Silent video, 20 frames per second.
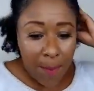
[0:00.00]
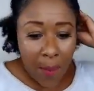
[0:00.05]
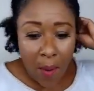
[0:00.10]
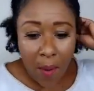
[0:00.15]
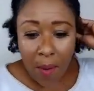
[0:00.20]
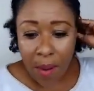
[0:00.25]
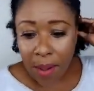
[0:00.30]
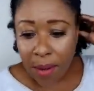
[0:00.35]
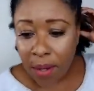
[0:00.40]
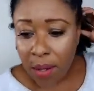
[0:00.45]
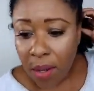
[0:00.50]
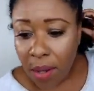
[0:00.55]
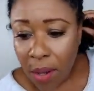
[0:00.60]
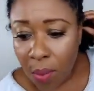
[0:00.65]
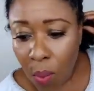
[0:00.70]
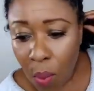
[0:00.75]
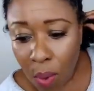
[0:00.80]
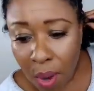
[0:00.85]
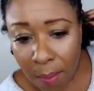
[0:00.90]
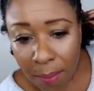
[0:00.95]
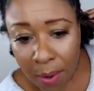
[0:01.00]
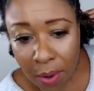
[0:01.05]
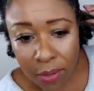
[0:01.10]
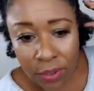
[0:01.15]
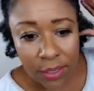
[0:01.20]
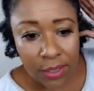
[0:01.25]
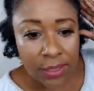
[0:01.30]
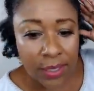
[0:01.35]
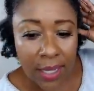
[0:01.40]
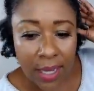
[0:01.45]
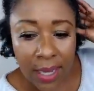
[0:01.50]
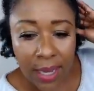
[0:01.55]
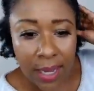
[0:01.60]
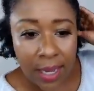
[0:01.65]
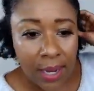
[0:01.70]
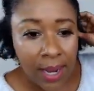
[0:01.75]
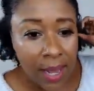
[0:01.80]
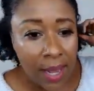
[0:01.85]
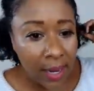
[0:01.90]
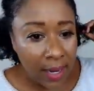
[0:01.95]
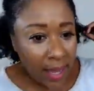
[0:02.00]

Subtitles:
on one person's head,